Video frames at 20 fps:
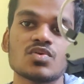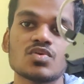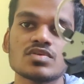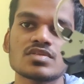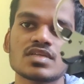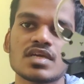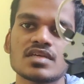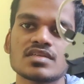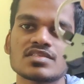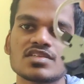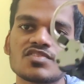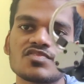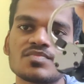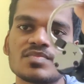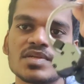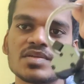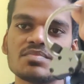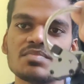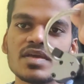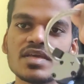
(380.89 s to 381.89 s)
those kinds
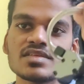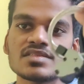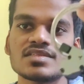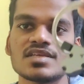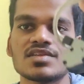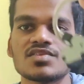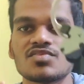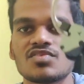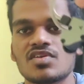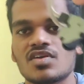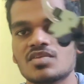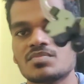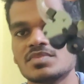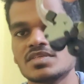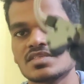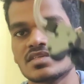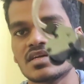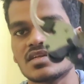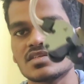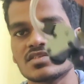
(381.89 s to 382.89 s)
of mid bass, then you will not
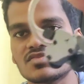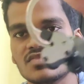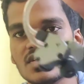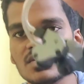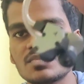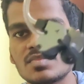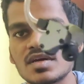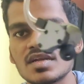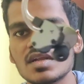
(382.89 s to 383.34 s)
be satisfied.